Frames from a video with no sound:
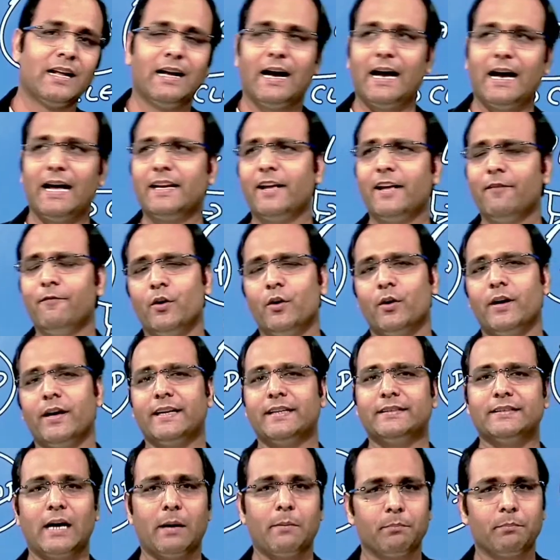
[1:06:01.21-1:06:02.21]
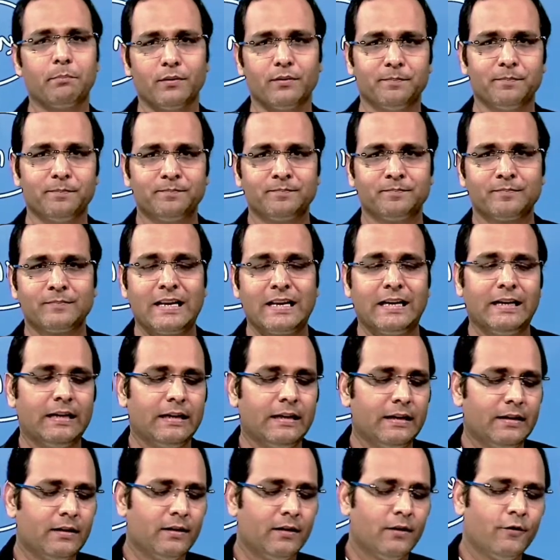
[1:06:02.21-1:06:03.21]
I'll give you an example.
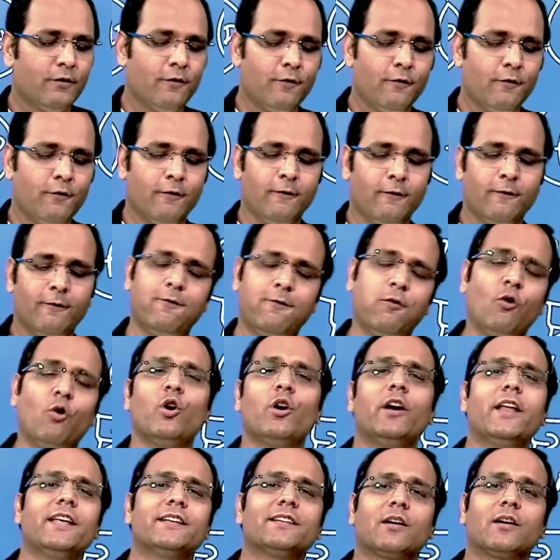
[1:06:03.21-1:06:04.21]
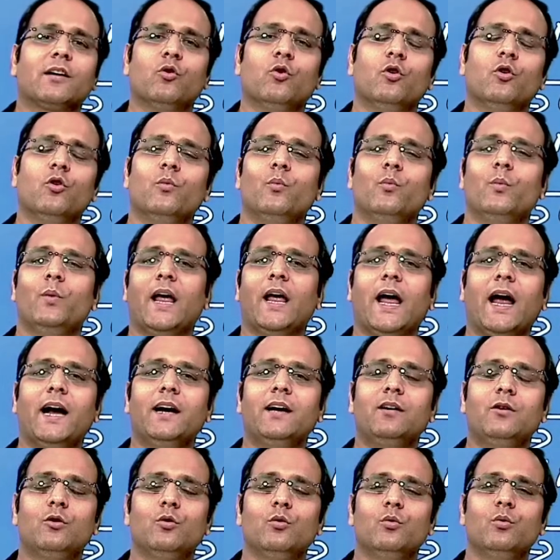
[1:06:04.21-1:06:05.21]
4 days ago, we
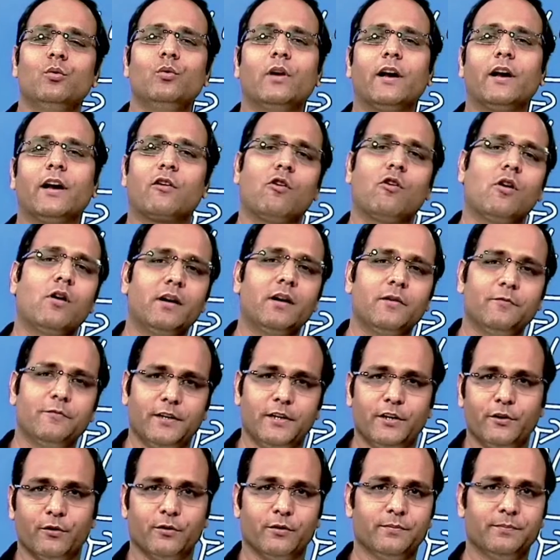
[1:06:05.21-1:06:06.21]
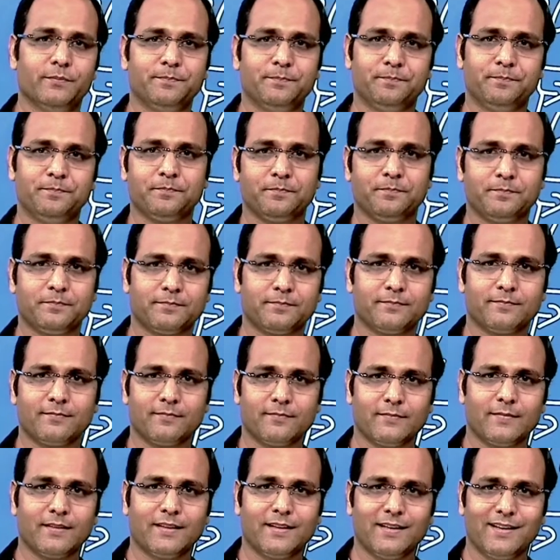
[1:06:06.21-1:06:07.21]
had to record a video.
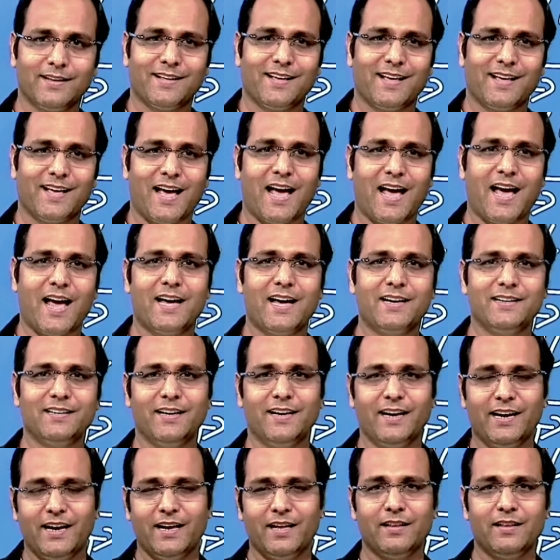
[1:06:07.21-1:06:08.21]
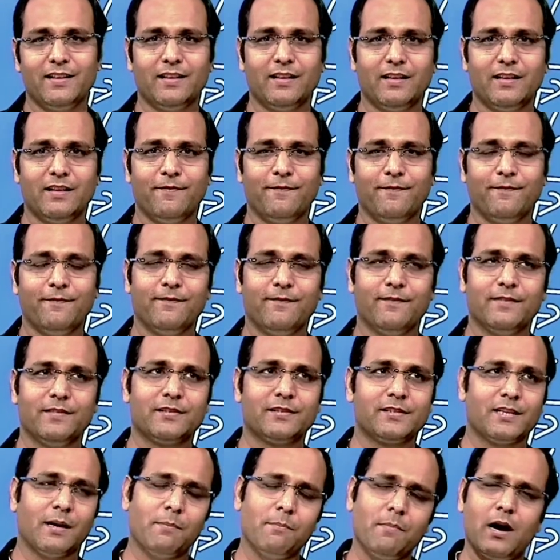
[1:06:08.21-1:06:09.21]
And
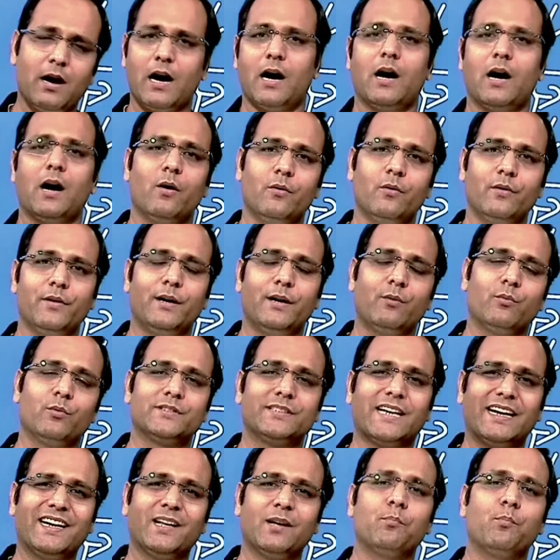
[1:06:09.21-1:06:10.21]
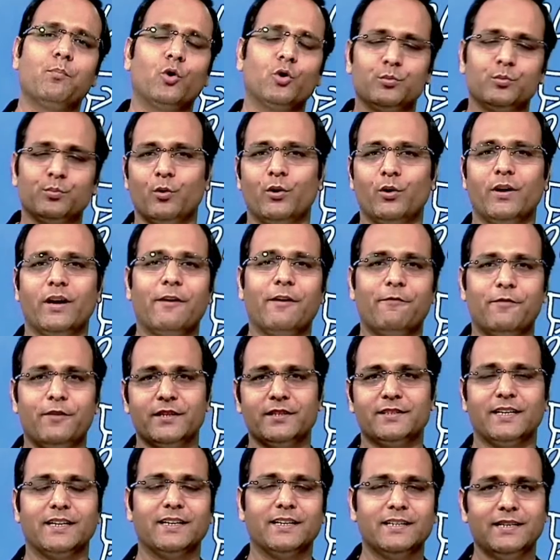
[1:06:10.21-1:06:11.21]
somehow it was getting postponed every
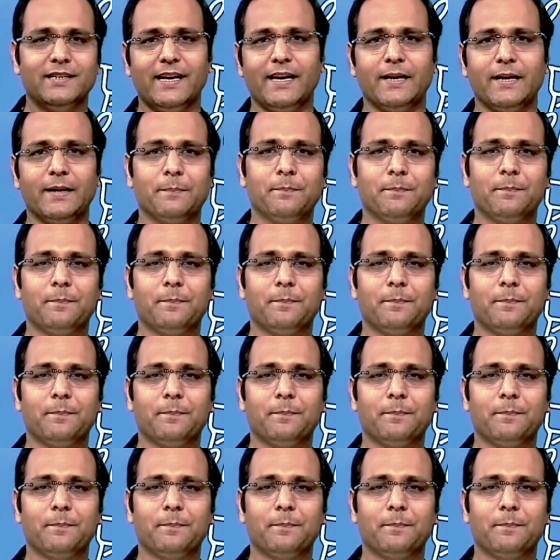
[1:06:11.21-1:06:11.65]
single day.